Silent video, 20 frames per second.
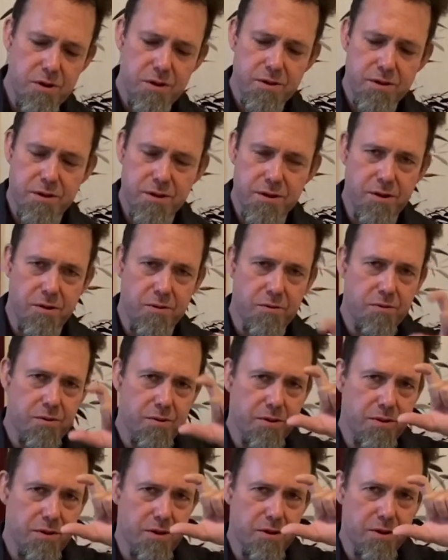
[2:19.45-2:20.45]

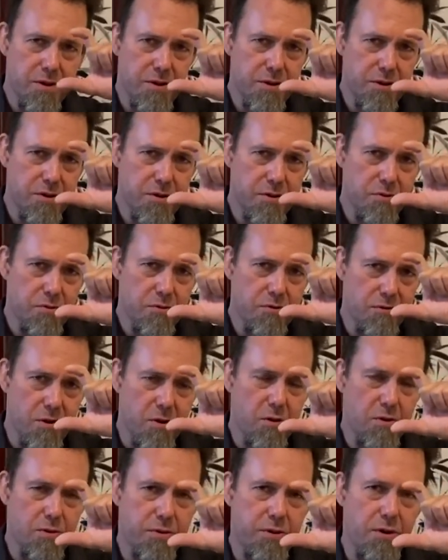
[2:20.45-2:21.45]
the new
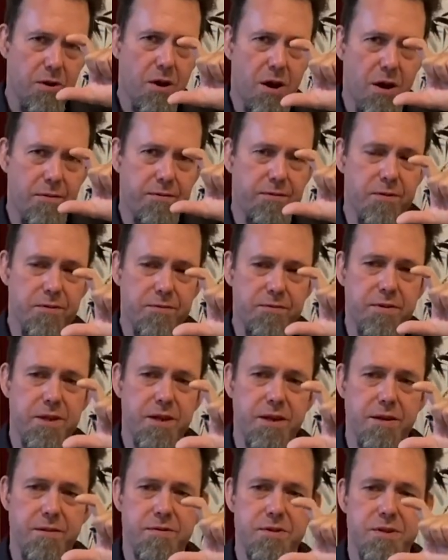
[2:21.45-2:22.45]
growth off of
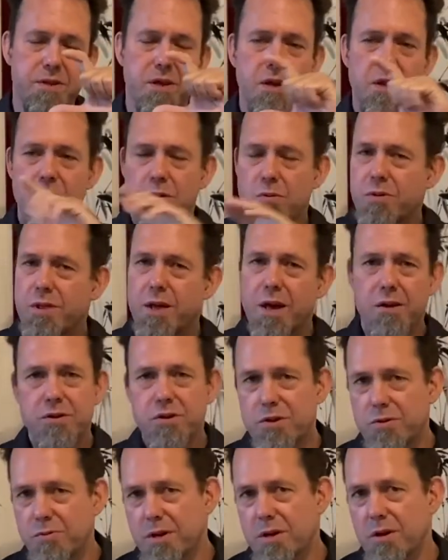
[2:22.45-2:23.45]
leaves without
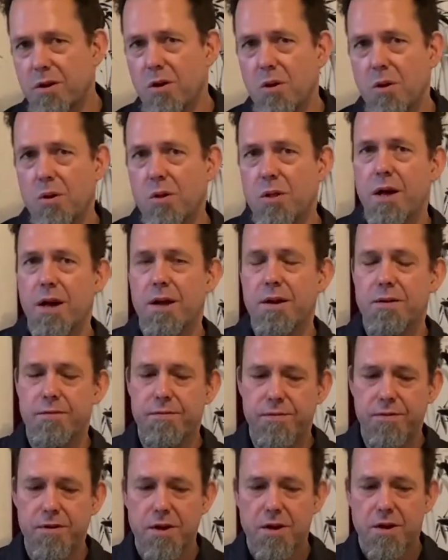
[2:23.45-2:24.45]
doing a whole lot
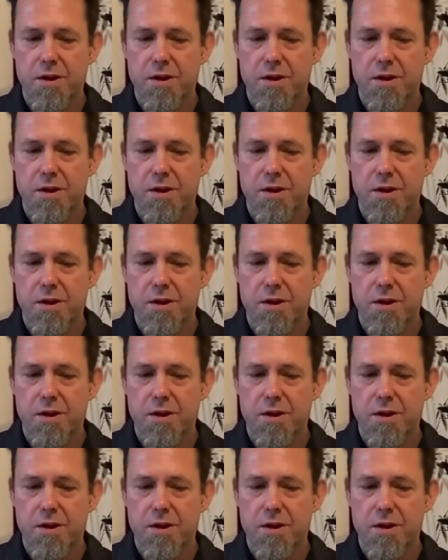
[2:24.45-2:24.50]
of